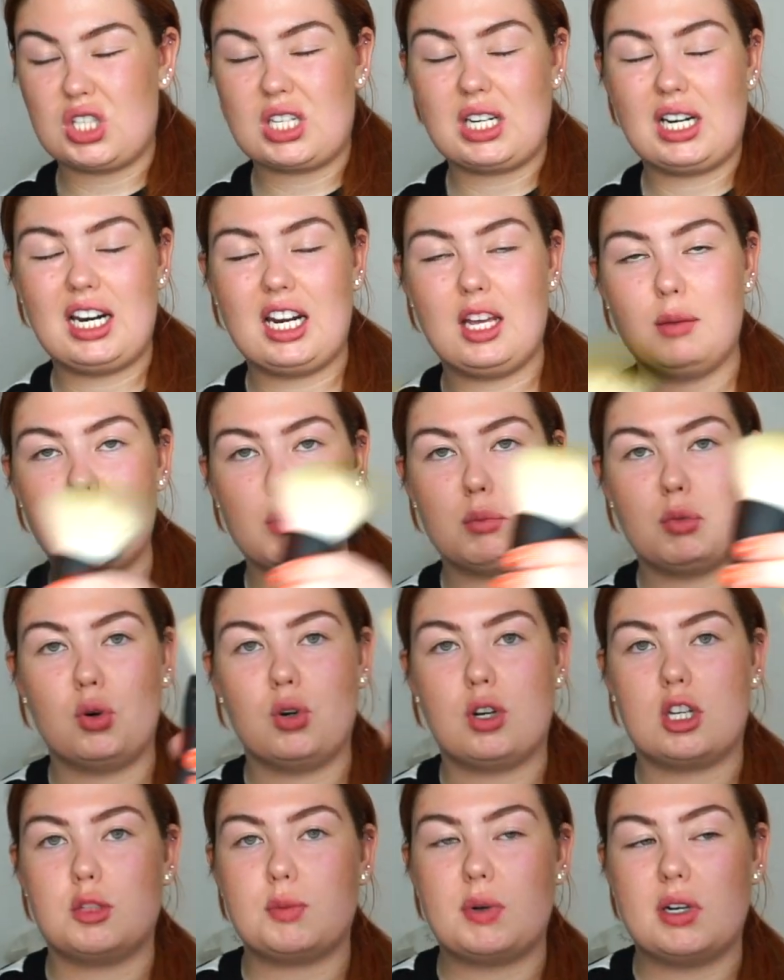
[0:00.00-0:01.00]
is a little bit
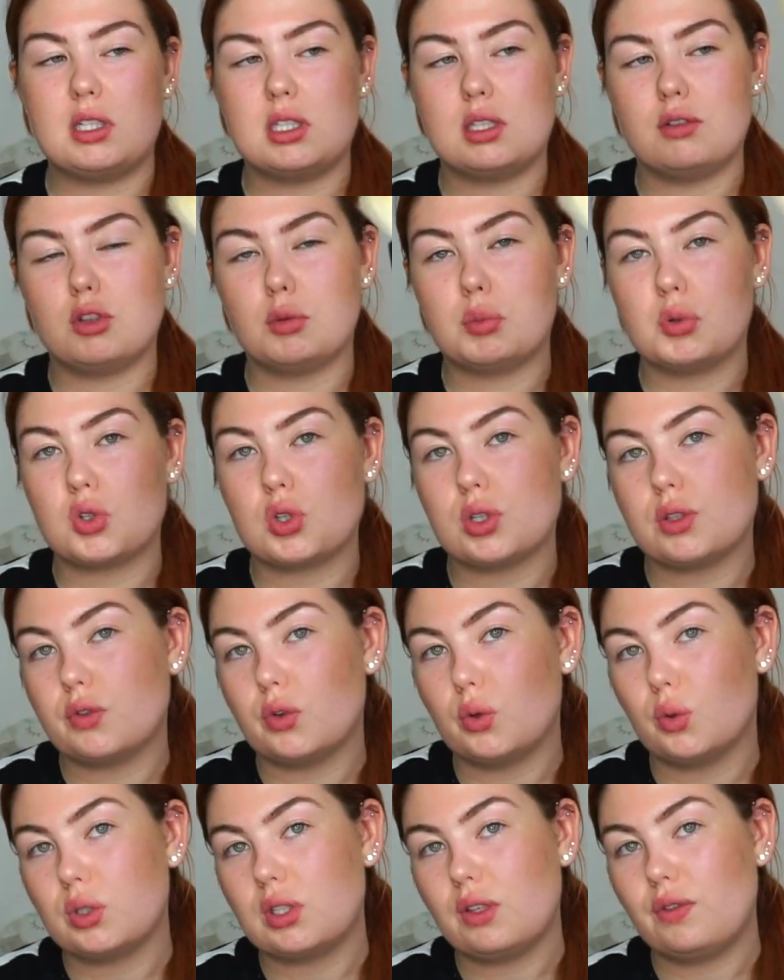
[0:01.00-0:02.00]
more expensive. The brush is
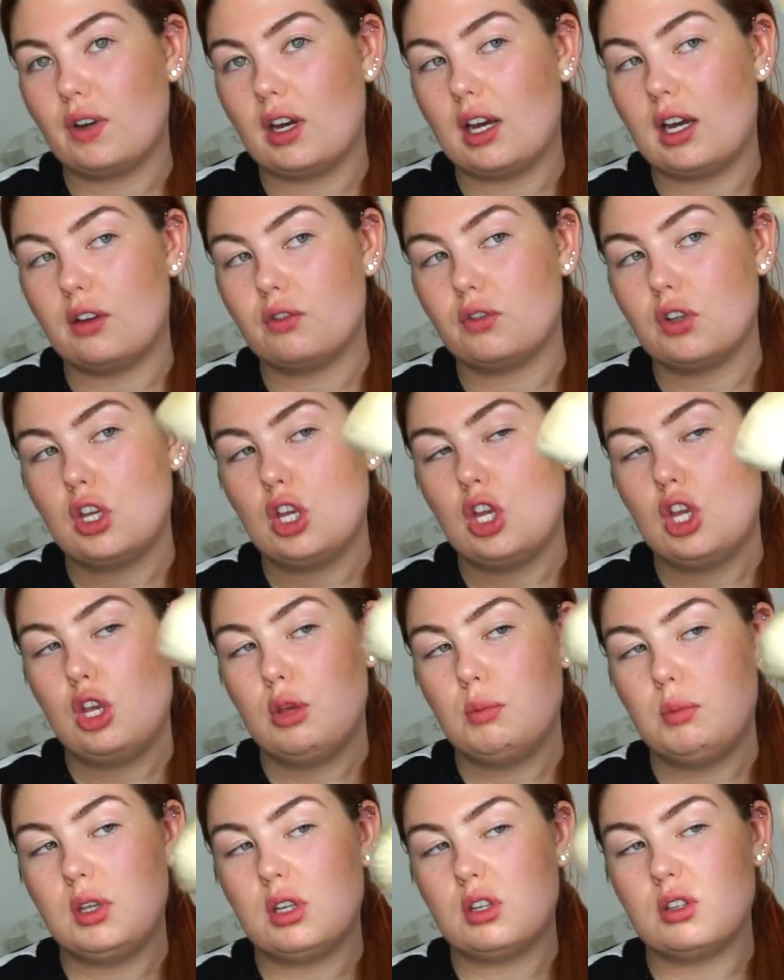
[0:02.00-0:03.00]
£45
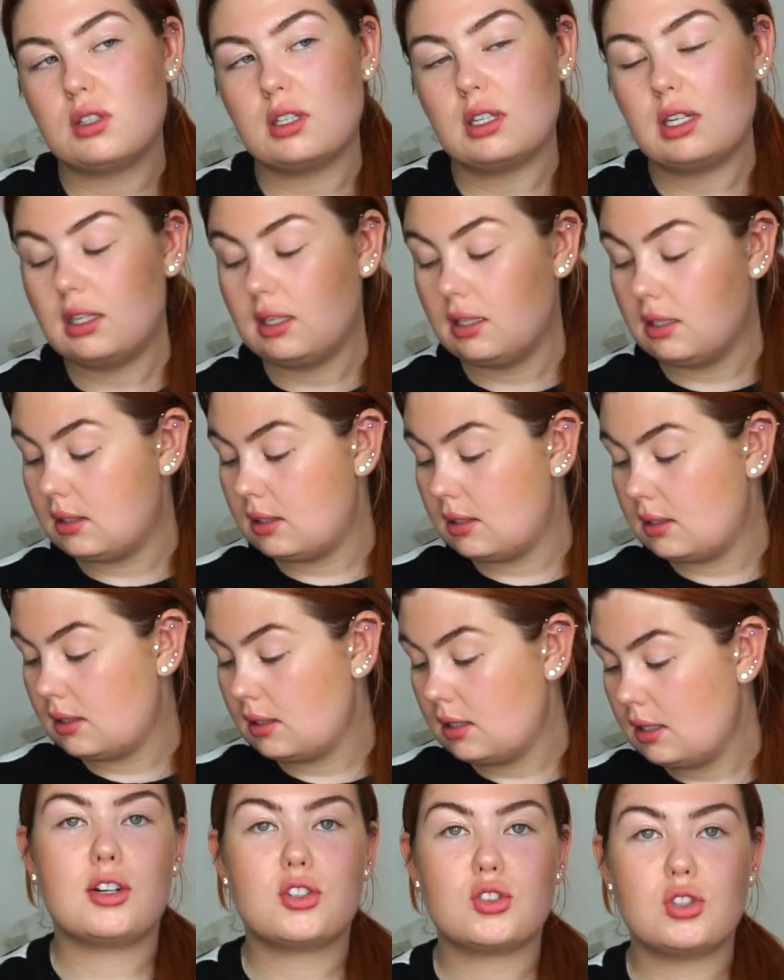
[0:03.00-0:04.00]
because it
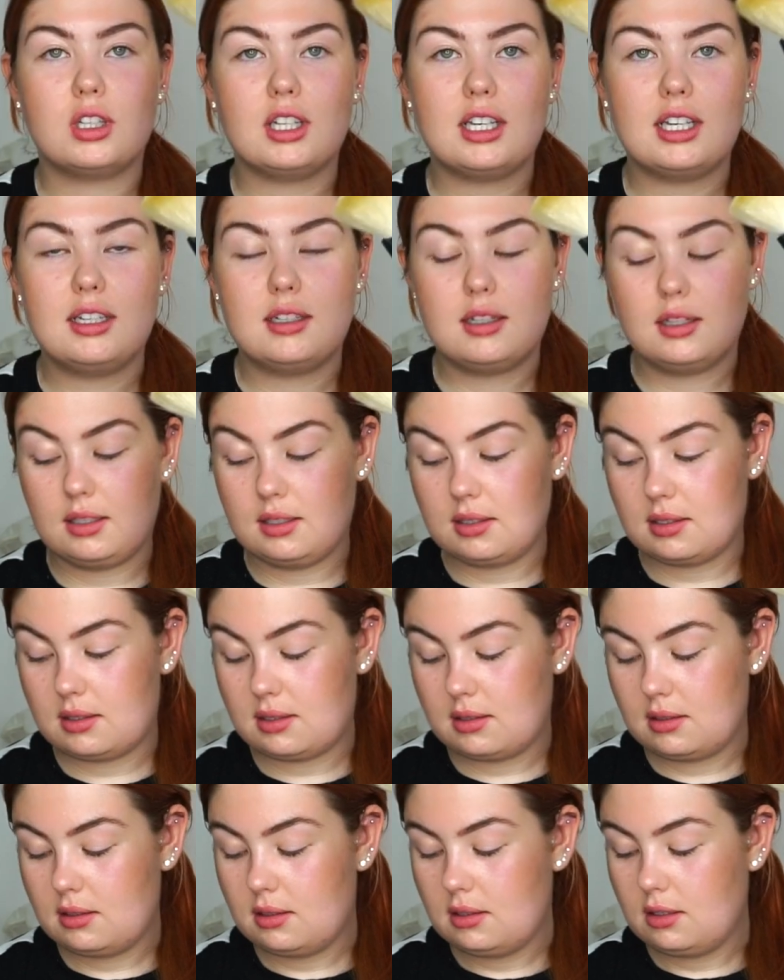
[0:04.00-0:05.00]
is natural hair, it
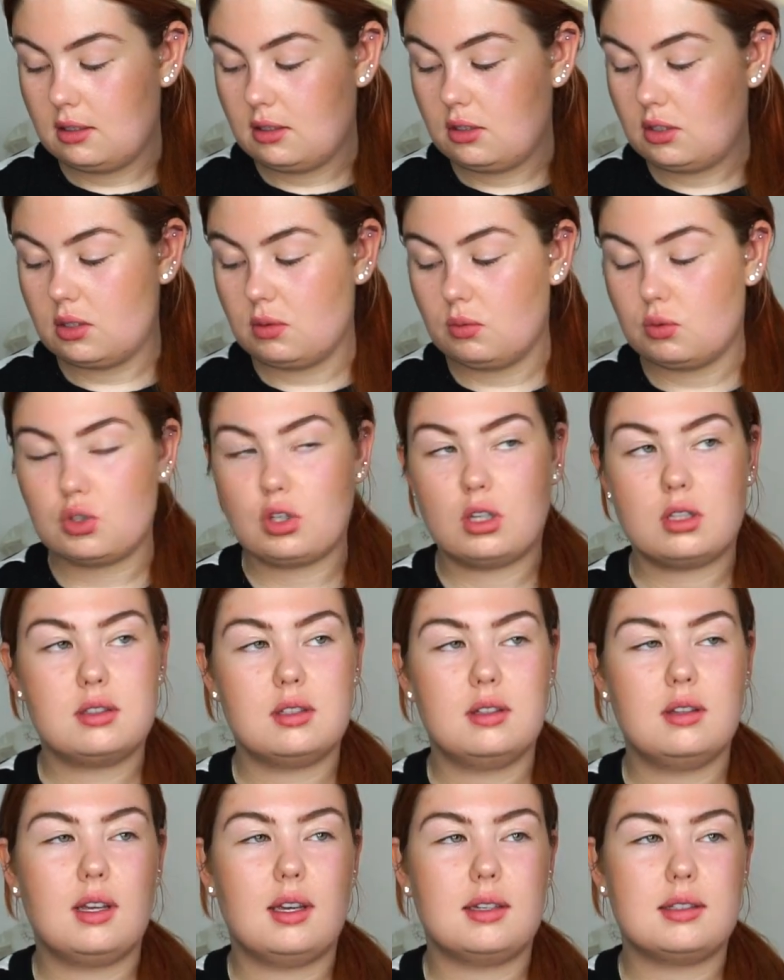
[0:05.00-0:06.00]
is, so it's not
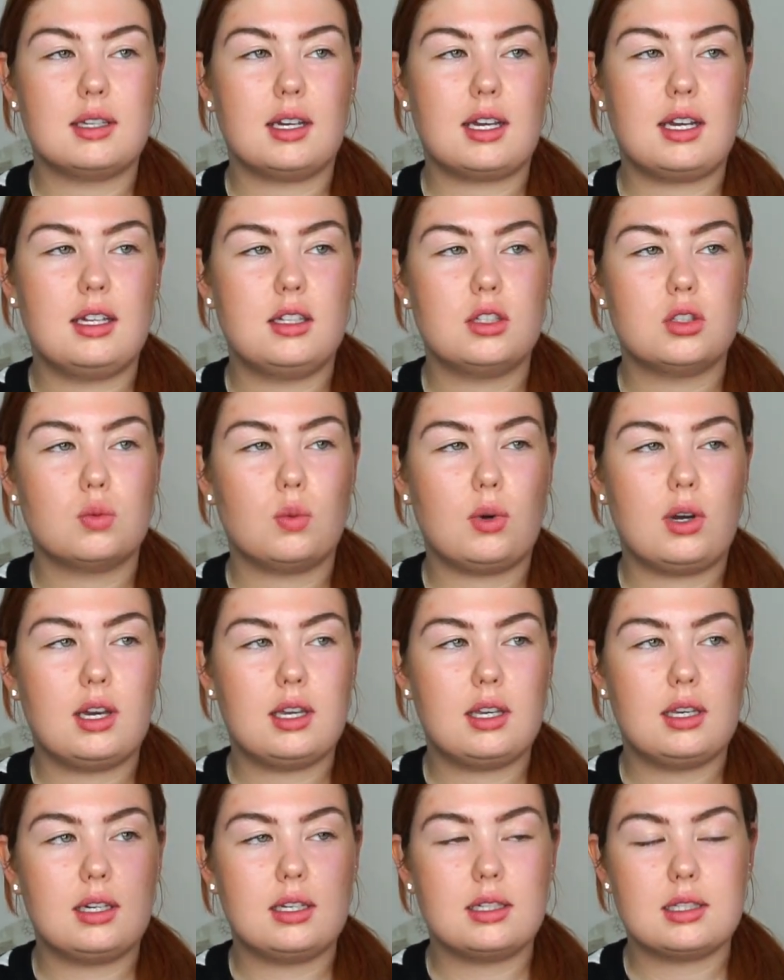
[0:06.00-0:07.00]
synthetic, hence why
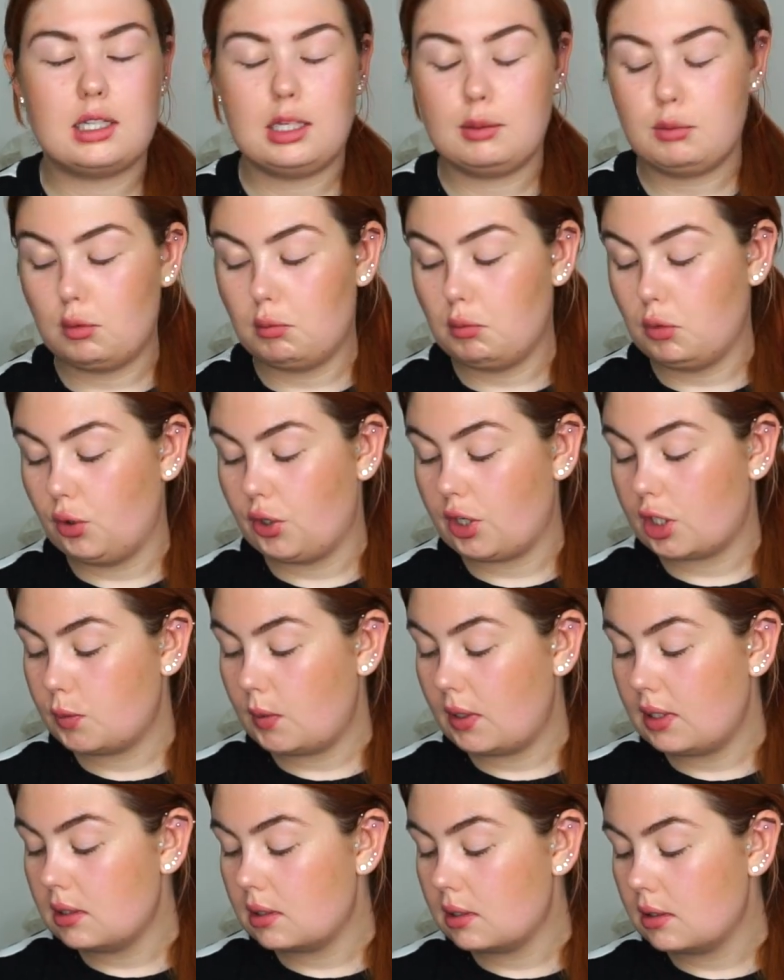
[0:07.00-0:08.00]
it is a little bit more
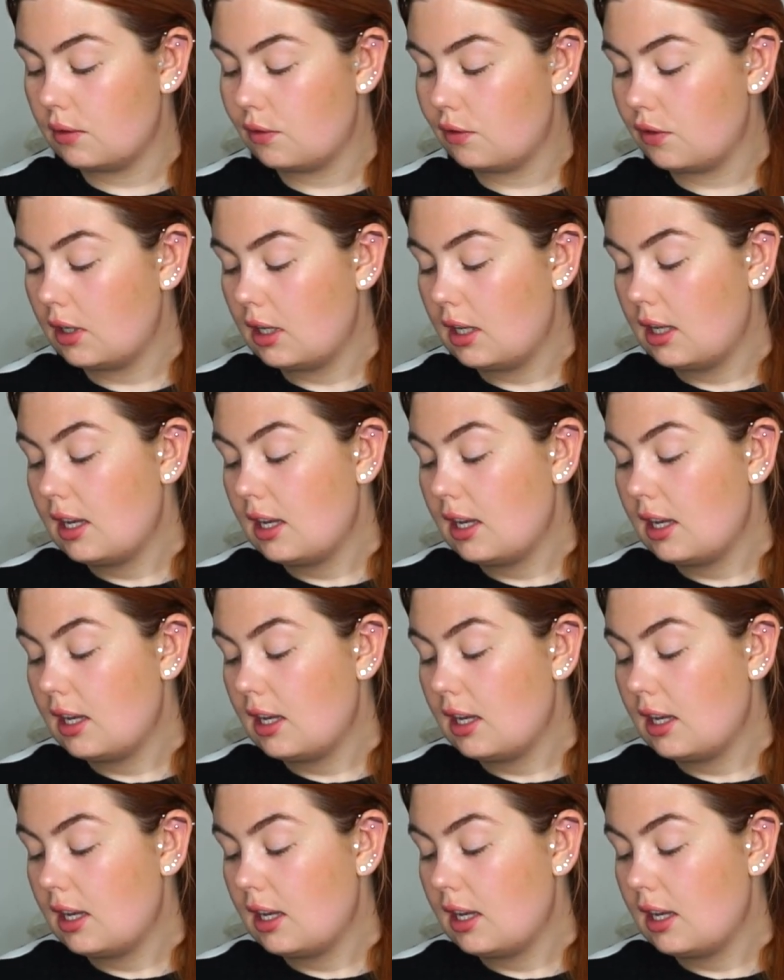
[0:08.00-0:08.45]
expensive.